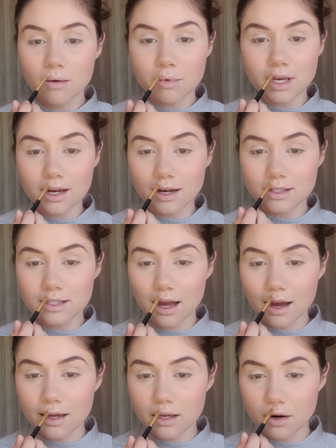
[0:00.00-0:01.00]
Because
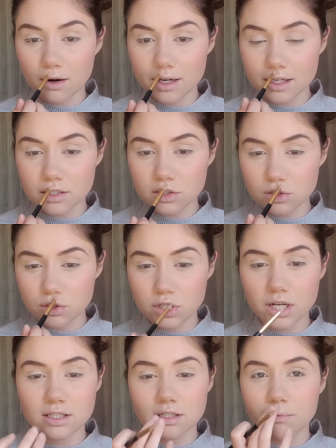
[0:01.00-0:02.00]
I got it
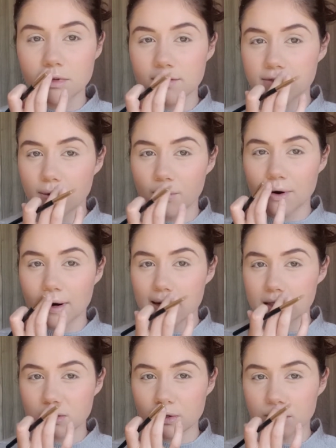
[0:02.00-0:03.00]
just before
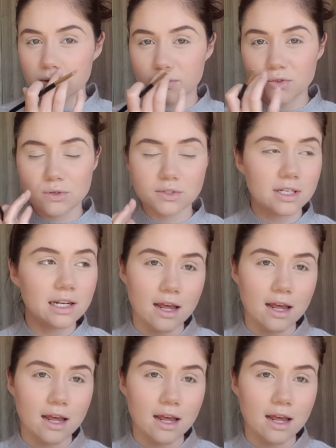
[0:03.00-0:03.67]
I started university,